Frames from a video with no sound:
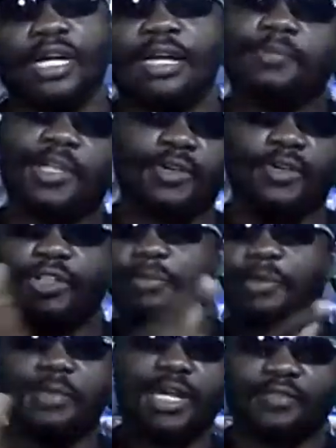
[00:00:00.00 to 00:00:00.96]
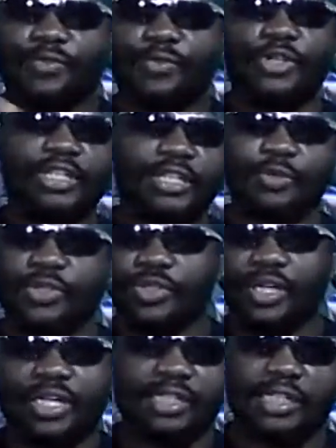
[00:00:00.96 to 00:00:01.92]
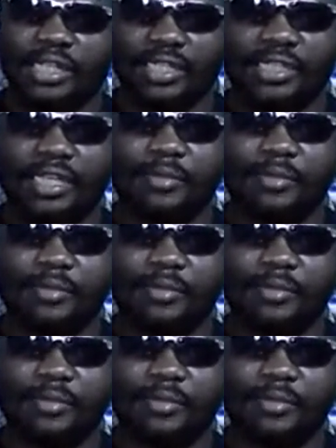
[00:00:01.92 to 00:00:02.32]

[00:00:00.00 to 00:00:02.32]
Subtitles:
I'm not going to be back and forth with you all the time.